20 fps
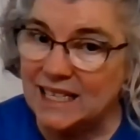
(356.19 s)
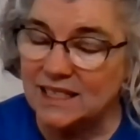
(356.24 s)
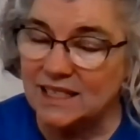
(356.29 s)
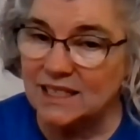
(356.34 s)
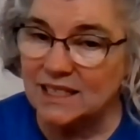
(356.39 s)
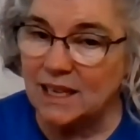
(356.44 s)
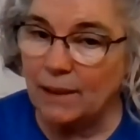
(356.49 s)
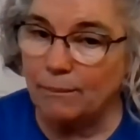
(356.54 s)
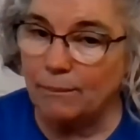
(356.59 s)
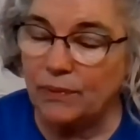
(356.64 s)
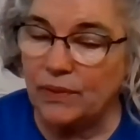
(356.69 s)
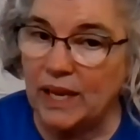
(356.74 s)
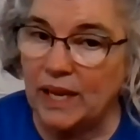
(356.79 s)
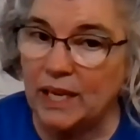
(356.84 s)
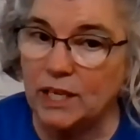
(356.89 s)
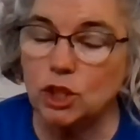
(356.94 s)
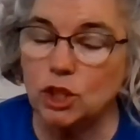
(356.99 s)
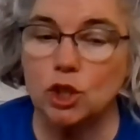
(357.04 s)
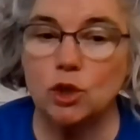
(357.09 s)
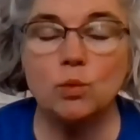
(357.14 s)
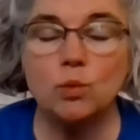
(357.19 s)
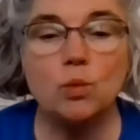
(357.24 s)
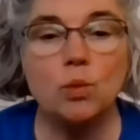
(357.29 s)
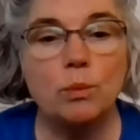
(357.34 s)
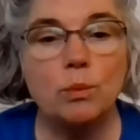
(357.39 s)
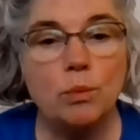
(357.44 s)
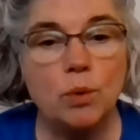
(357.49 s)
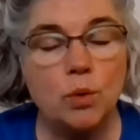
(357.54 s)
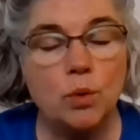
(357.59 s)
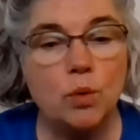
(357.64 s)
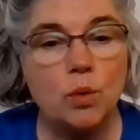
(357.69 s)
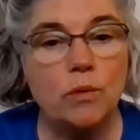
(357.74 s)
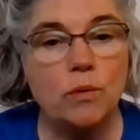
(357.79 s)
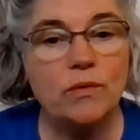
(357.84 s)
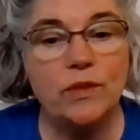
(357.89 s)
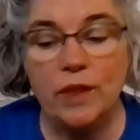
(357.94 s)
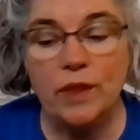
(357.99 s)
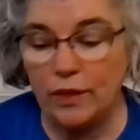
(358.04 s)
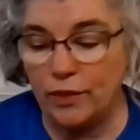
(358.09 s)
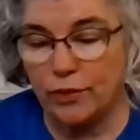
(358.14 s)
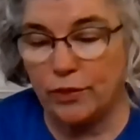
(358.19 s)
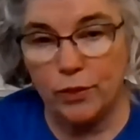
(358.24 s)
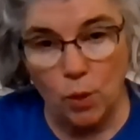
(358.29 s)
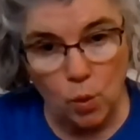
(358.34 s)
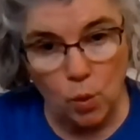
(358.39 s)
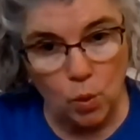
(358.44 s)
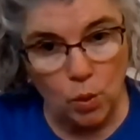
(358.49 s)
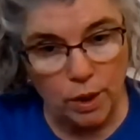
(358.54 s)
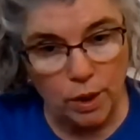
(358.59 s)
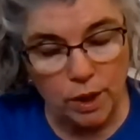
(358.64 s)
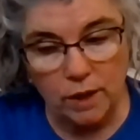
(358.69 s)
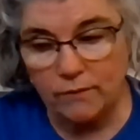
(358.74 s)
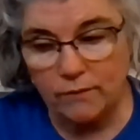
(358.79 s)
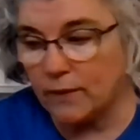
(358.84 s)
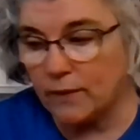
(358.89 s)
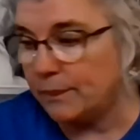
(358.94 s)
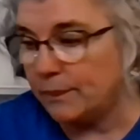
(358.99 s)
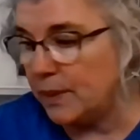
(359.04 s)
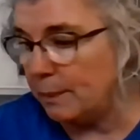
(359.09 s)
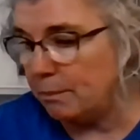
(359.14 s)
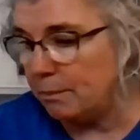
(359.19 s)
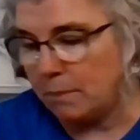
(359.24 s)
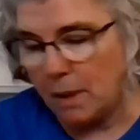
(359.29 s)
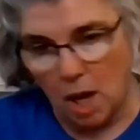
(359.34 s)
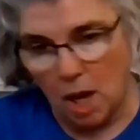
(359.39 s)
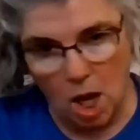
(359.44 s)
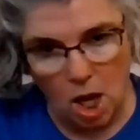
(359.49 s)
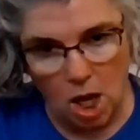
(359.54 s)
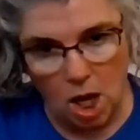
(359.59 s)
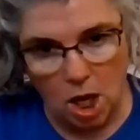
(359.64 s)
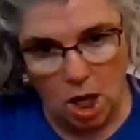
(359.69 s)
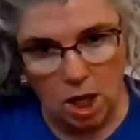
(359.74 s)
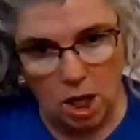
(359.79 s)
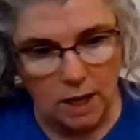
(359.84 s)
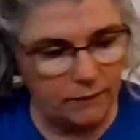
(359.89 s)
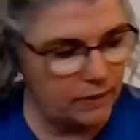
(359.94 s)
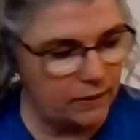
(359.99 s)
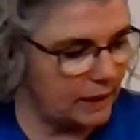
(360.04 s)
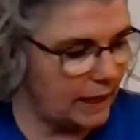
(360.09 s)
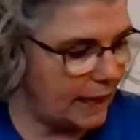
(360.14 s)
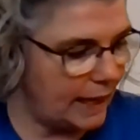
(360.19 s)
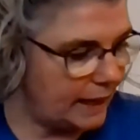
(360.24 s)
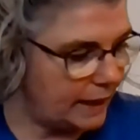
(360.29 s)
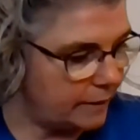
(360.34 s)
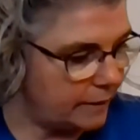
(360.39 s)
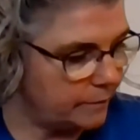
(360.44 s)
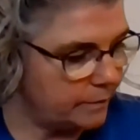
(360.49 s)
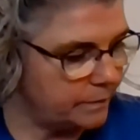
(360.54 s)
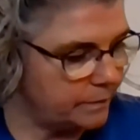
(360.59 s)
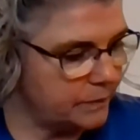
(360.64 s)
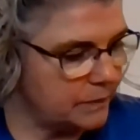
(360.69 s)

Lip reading: something to remove the thorn from the paw of the lion.